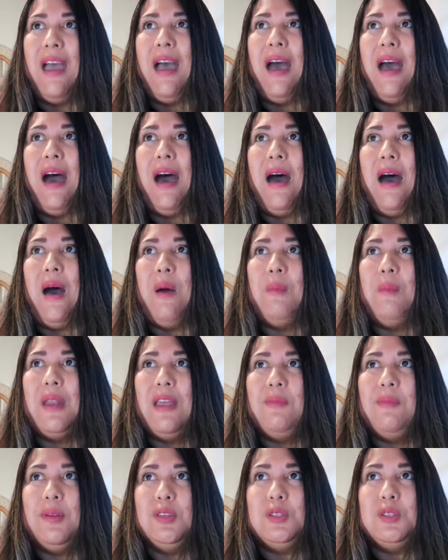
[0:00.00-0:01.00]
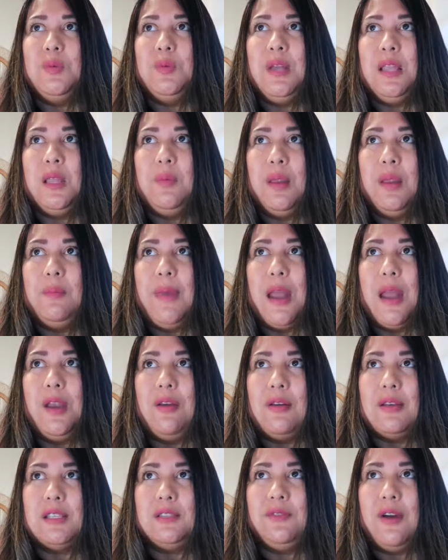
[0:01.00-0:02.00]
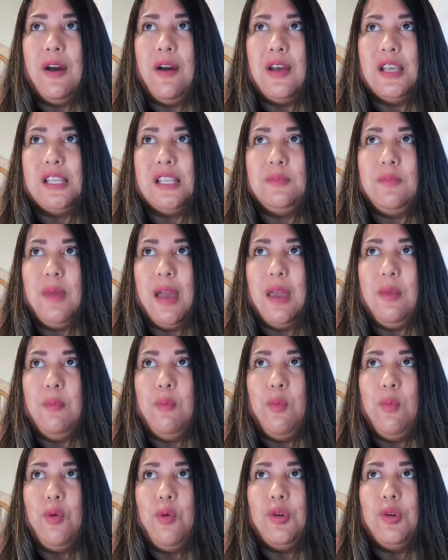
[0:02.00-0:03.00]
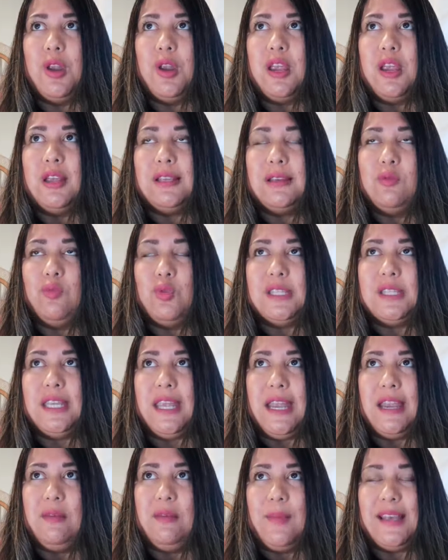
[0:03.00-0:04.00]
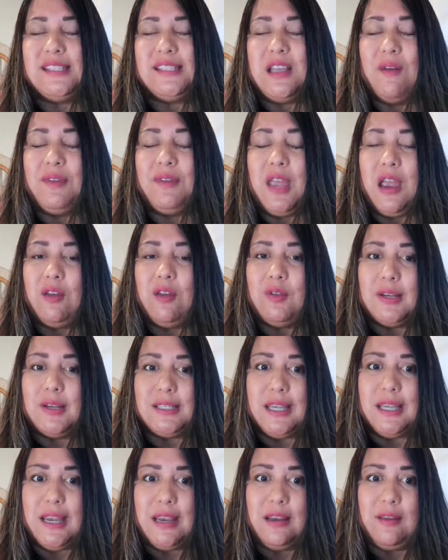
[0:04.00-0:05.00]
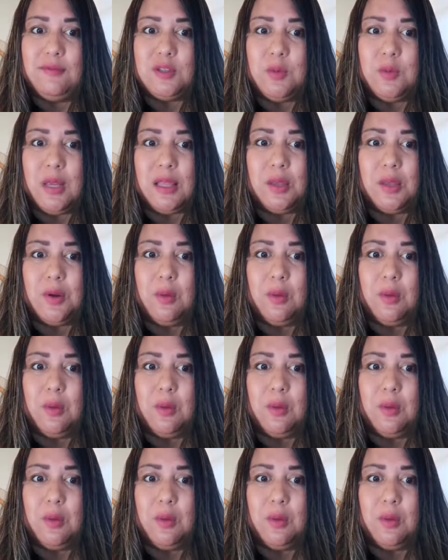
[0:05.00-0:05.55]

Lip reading: and I've been doing a little bit better as far as my morning routine, my self-care routine. I'm doing a little